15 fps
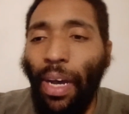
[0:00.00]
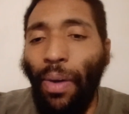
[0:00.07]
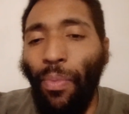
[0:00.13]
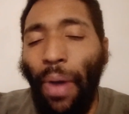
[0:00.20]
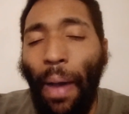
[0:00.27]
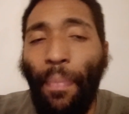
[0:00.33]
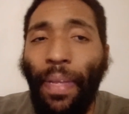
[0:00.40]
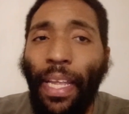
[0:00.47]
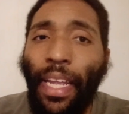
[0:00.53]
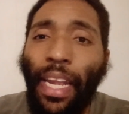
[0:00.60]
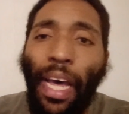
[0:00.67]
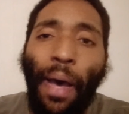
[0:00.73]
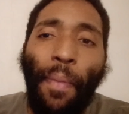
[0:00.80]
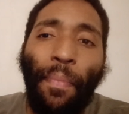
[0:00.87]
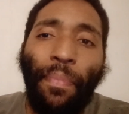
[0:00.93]
while I'm leaning
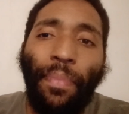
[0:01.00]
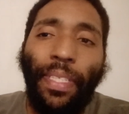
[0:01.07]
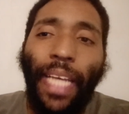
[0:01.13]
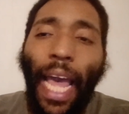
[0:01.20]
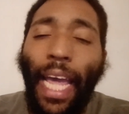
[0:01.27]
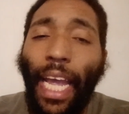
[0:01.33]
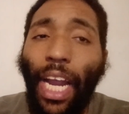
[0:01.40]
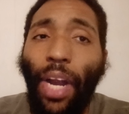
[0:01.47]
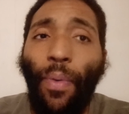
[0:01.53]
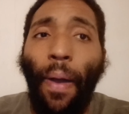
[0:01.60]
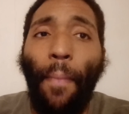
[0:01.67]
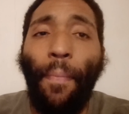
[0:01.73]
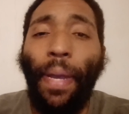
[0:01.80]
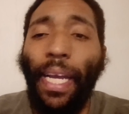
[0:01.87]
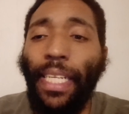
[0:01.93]
Tank here, while
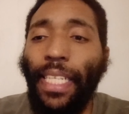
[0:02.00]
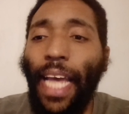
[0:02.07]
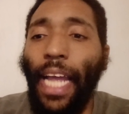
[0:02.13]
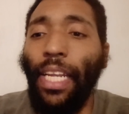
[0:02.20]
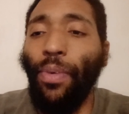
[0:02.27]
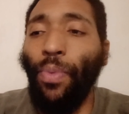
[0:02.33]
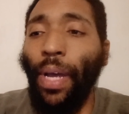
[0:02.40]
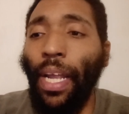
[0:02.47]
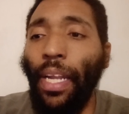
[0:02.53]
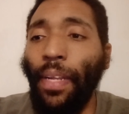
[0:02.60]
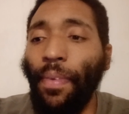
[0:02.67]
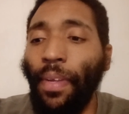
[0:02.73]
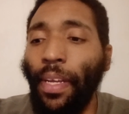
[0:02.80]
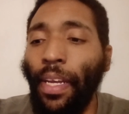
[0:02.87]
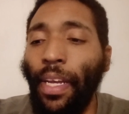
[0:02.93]
I'm picking Tank to win,
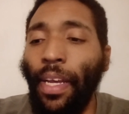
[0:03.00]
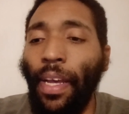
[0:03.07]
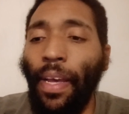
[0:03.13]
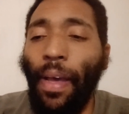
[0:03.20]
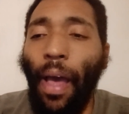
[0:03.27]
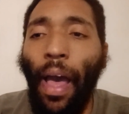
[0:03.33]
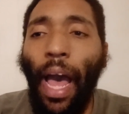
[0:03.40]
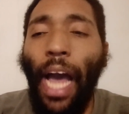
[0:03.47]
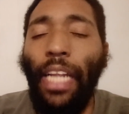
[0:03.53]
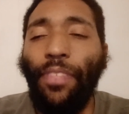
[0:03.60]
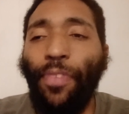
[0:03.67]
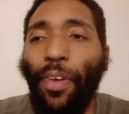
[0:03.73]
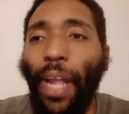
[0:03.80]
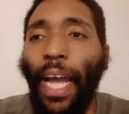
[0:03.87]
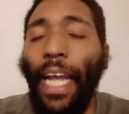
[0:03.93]
I just
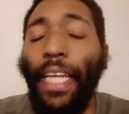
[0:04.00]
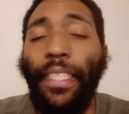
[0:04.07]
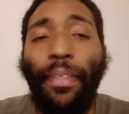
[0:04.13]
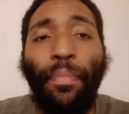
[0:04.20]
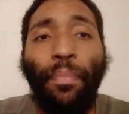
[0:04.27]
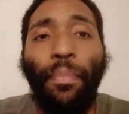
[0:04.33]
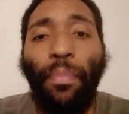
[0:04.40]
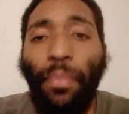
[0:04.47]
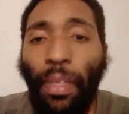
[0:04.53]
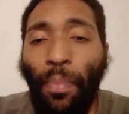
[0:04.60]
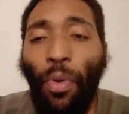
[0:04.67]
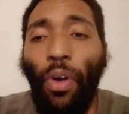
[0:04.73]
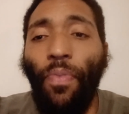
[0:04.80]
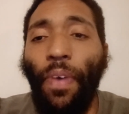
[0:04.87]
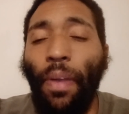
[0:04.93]
feel like he's the
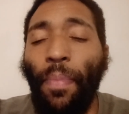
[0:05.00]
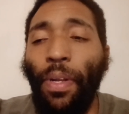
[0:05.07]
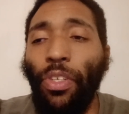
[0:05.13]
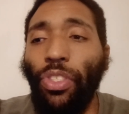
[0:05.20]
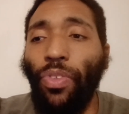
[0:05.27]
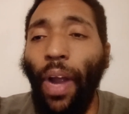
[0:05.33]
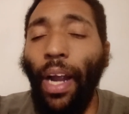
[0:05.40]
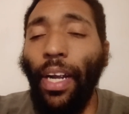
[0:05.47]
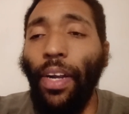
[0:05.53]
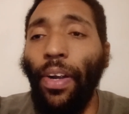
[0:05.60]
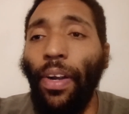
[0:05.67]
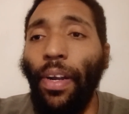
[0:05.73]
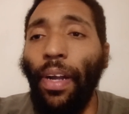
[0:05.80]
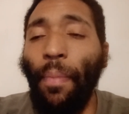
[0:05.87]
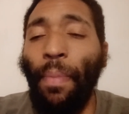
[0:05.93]
more fundamental
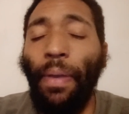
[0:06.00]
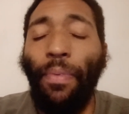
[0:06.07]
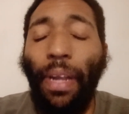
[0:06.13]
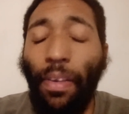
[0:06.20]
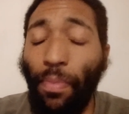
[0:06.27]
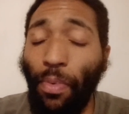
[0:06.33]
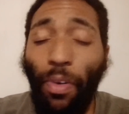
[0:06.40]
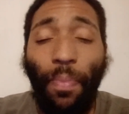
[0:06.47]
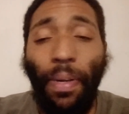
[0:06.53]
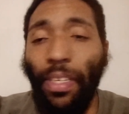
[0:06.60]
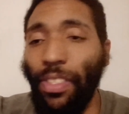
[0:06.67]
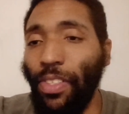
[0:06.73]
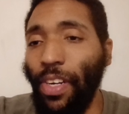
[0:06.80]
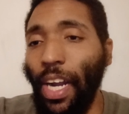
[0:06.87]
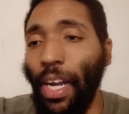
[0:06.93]
striker. I mean, we're not the more
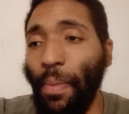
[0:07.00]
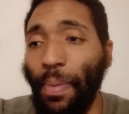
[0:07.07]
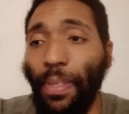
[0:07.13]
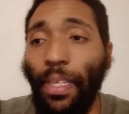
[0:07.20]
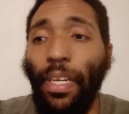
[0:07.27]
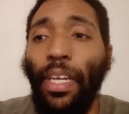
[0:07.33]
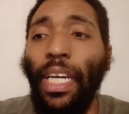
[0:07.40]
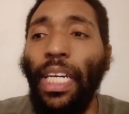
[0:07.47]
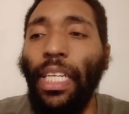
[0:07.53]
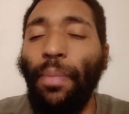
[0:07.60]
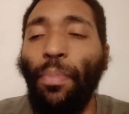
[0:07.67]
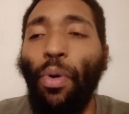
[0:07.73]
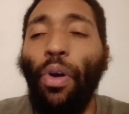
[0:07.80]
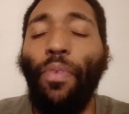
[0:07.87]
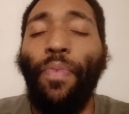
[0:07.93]
fundamental striker, but the
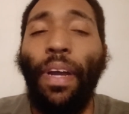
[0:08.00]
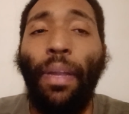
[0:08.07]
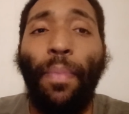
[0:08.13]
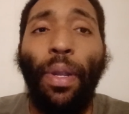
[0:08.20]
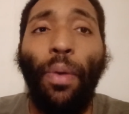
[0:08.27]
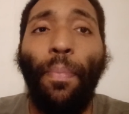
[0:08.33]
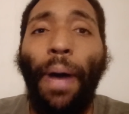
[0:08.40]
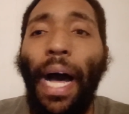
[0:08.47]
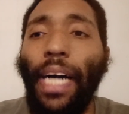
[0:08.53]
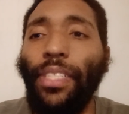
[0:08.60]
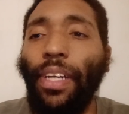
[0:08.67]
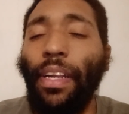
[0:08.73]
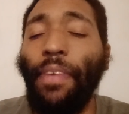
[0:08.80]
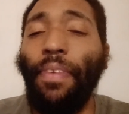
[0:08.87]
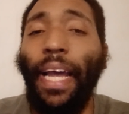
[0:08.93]
more fundamental
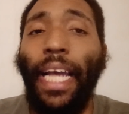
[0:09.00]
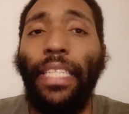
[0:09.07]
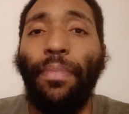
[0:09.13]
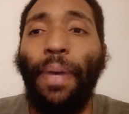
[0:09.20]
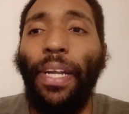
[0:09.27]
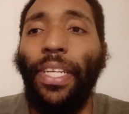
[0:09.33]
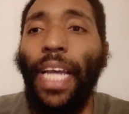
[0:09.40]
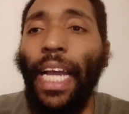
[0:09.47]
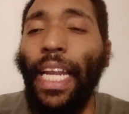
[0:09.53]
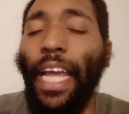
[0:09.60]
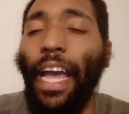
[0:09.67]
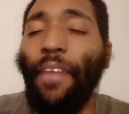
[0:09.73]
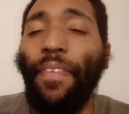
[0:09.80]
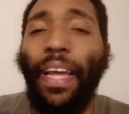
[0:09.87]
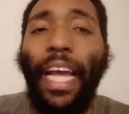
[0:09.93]
boxer. I feel like he's better technique.
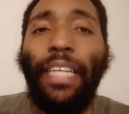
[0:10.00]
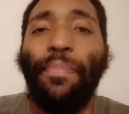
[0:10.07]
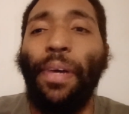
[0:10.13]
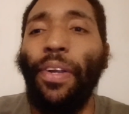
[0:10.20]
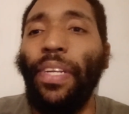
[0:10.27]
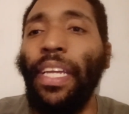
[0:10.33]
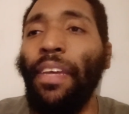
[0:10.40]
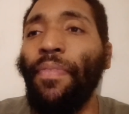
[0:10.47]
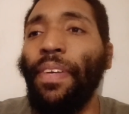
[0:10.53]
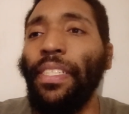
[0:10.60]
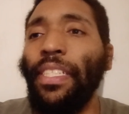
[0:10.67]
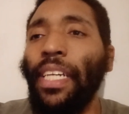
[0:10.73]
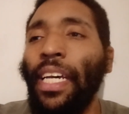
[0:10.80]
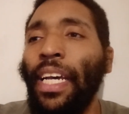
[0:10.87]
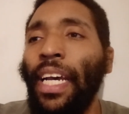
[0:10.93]
I feel like he has better defense.
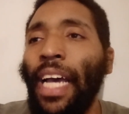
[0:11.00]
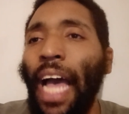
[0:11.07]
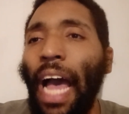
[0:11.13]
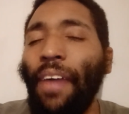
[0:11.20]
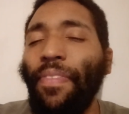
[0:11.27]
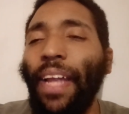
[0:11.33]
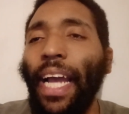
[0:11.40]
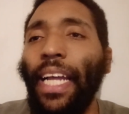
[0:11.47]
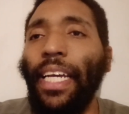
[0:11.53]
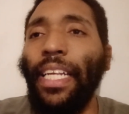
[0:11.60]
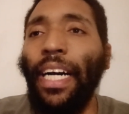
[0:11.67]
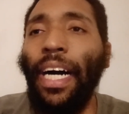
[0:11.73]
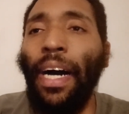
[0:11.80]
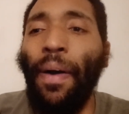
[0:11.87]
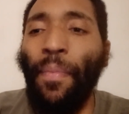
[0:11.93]
I feel like
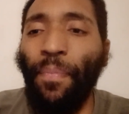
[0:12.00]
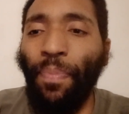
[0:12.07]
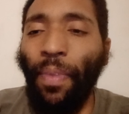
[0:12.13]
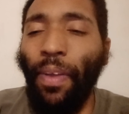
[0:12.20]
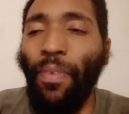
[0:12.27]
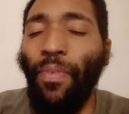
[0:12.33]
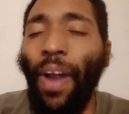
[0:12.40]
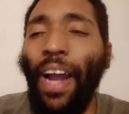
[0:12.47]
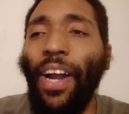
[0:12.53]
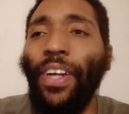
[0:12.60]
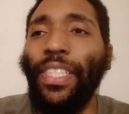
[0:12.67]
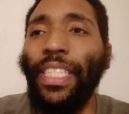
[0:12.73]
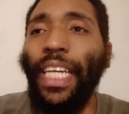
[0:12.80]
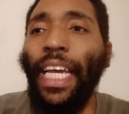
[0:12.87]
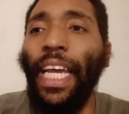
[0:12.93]
Ryan
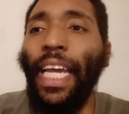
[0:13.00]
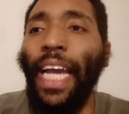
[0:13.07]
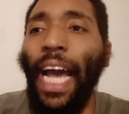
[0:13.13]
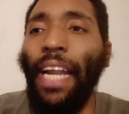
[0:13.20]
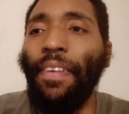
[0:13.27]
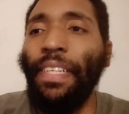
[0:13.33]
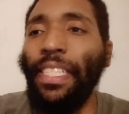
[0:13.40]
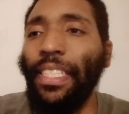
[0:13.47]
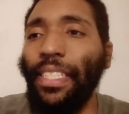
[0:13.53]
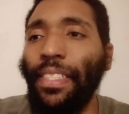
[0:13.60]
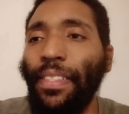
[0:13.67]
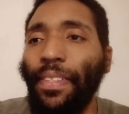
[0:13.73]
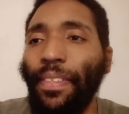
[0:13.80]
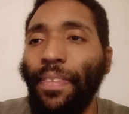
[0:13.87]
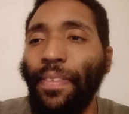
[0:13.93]
Garcia, he kind of just